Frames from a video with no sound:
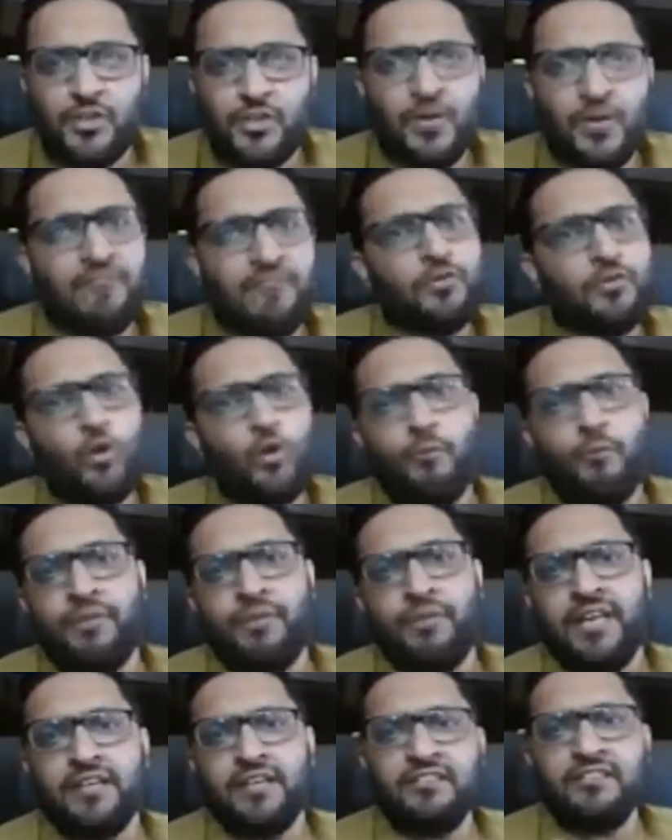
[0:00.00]
have no
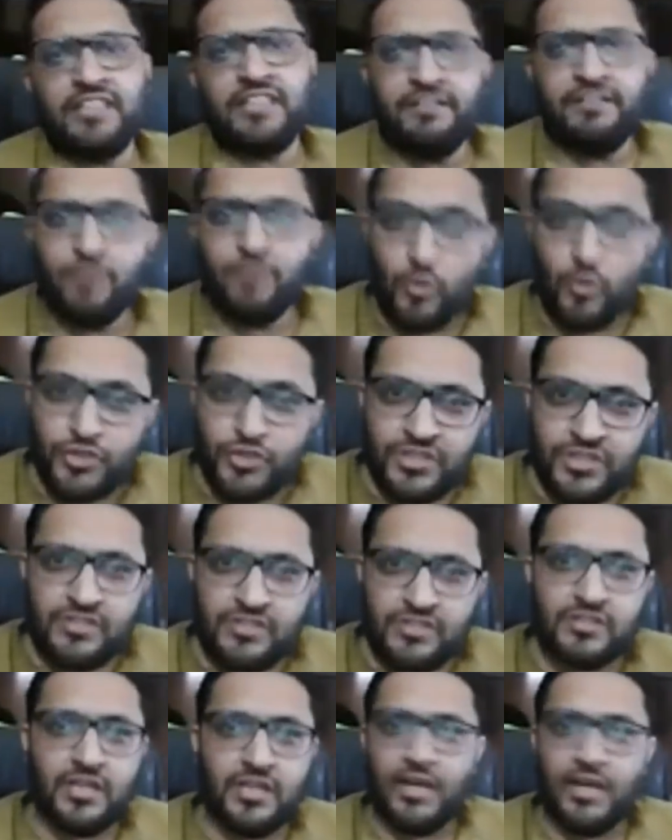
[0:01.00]
preconceived
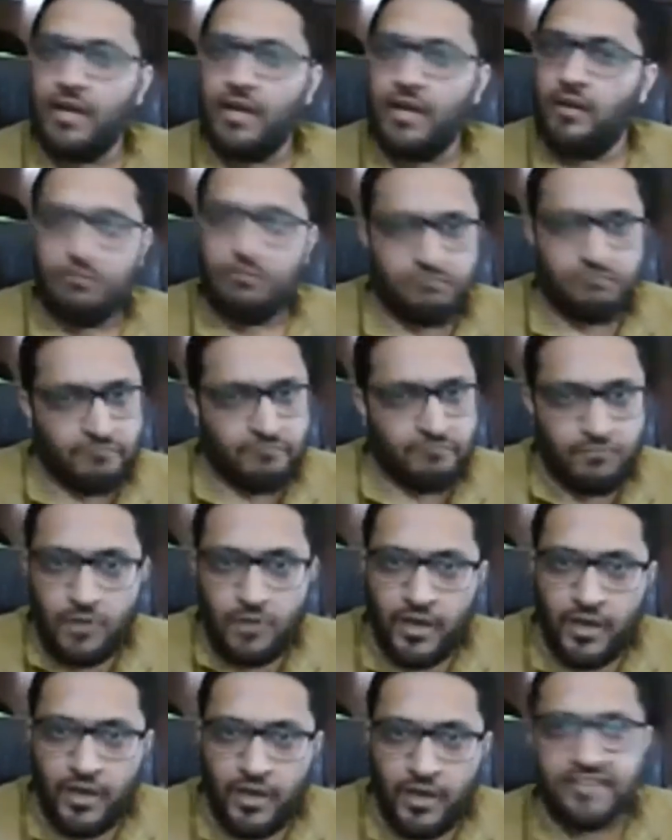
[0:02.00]
notions
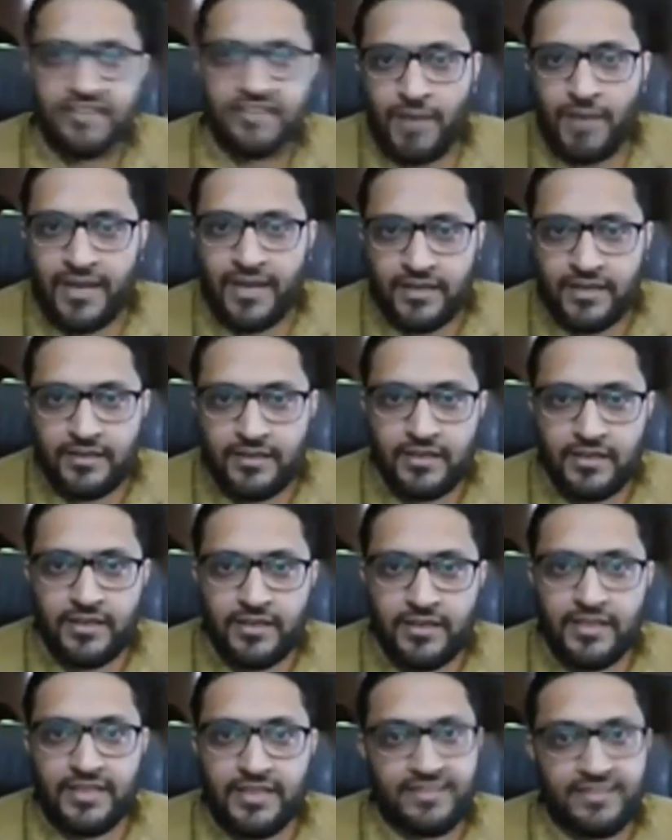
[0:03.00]
against the market
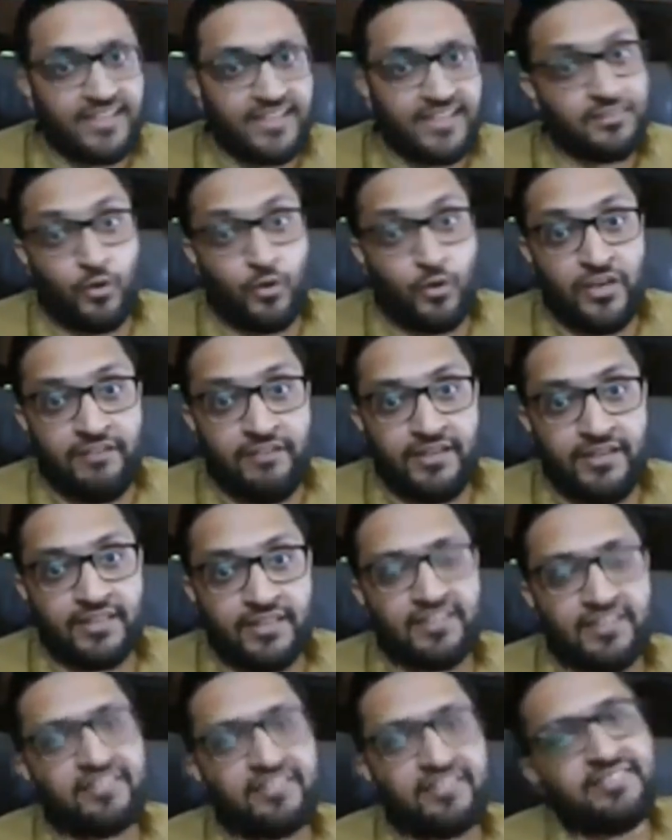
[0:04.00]
that's the only way
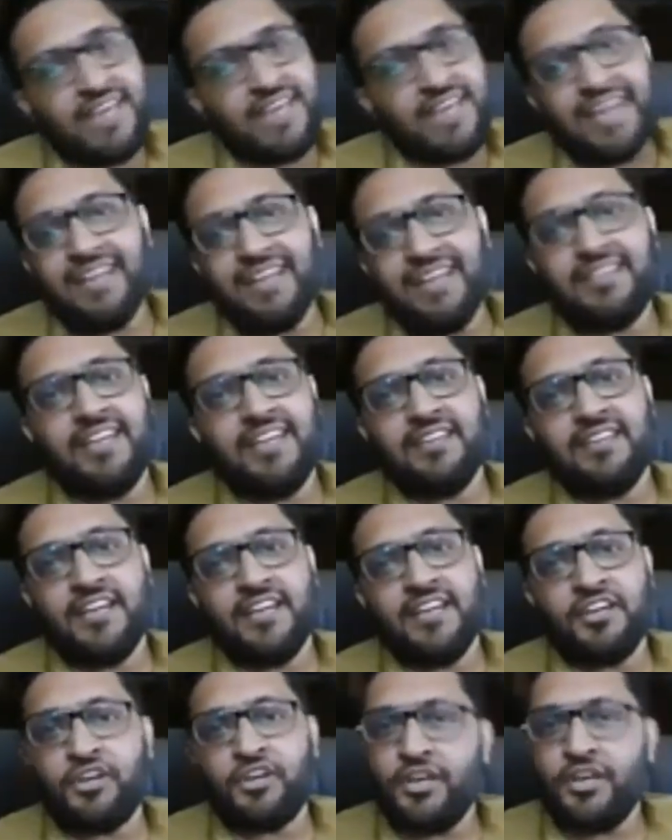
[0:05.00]
the second thing
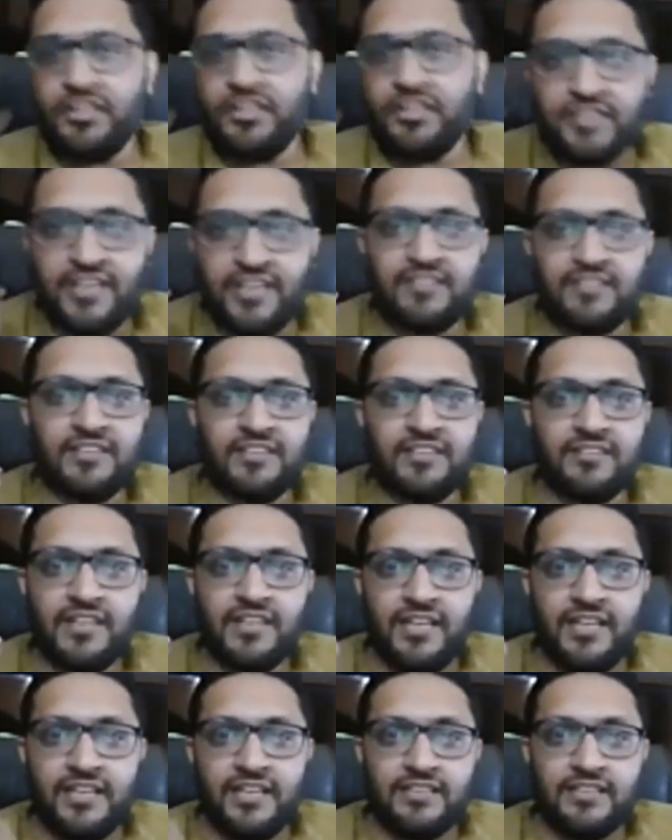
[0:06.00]
that a trader thinks is
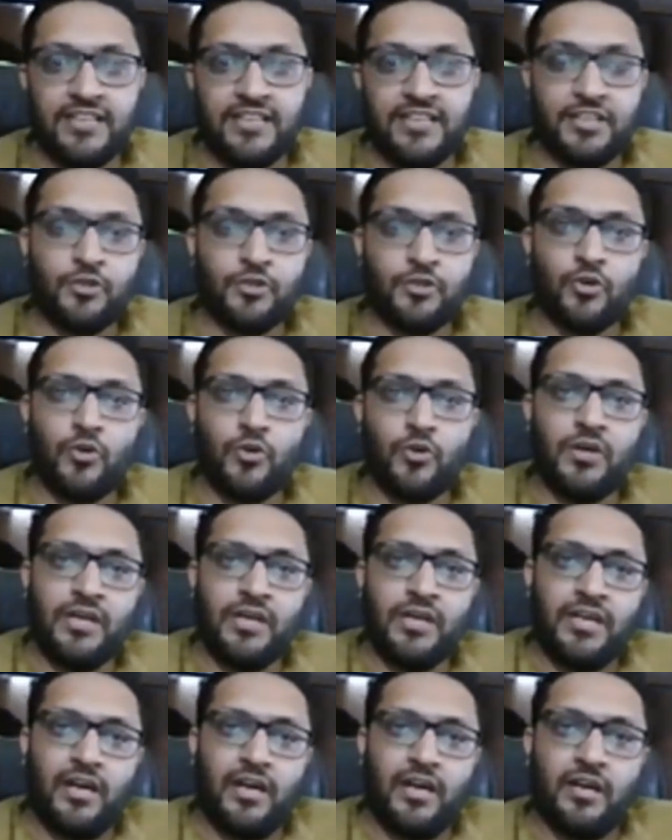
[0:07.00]
that you know
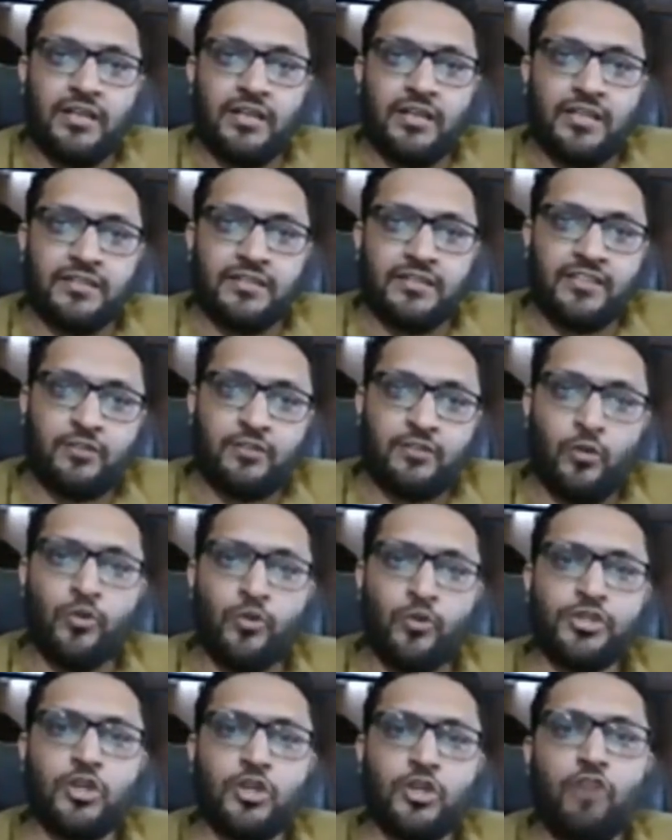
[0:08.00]
the
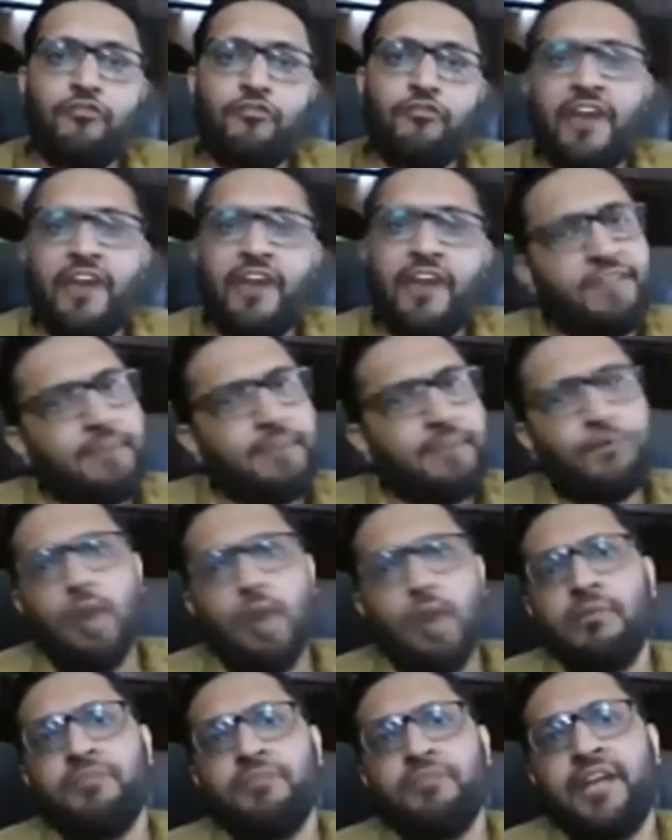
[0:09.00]
solution of every
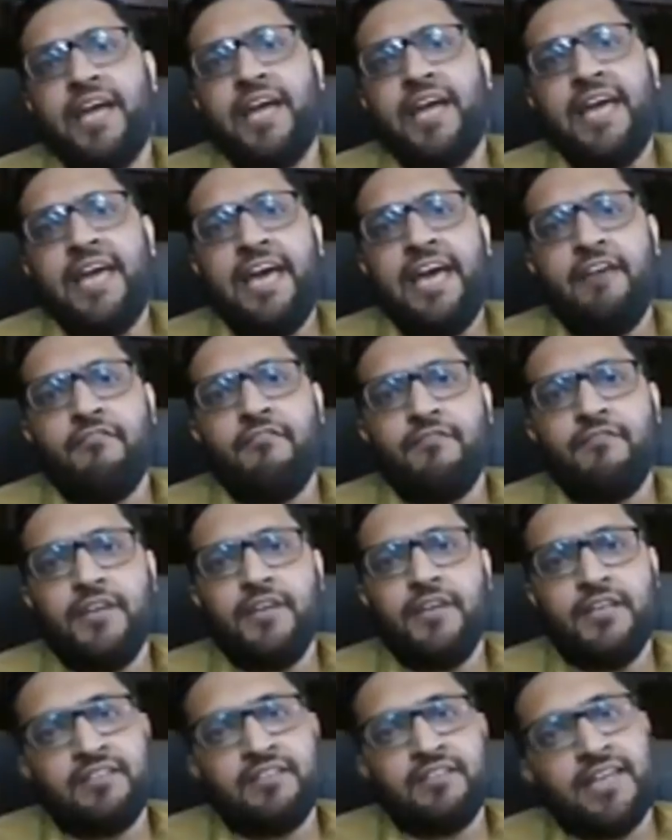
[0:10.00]
problem that i have
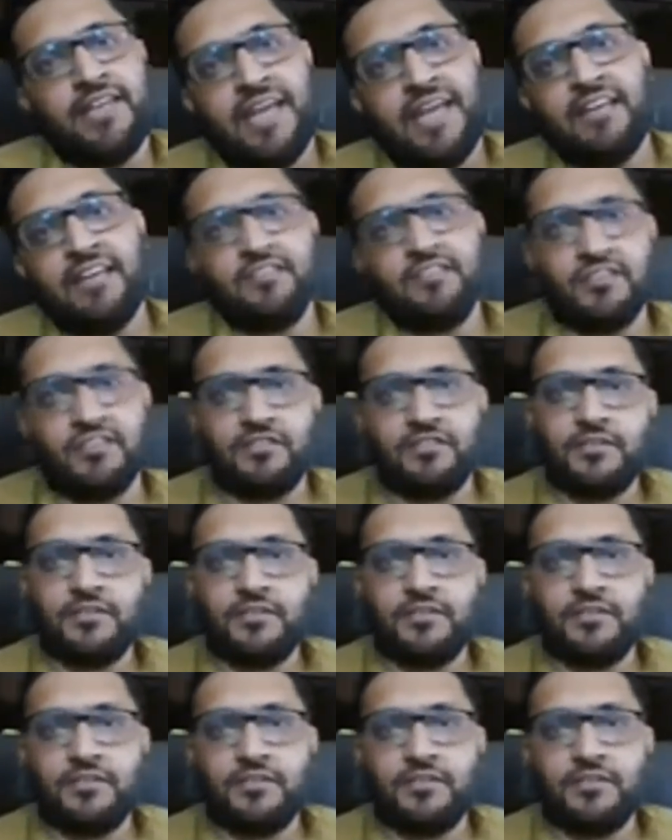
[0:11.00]
is analysis